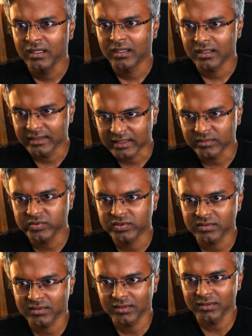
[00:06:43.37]
it comes
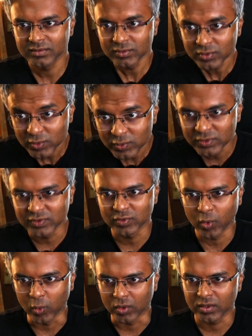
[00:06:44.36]
through this
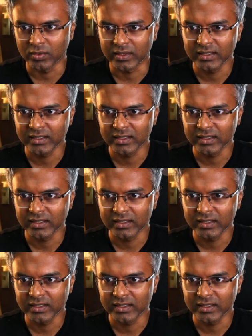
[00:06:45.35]
hook, okay?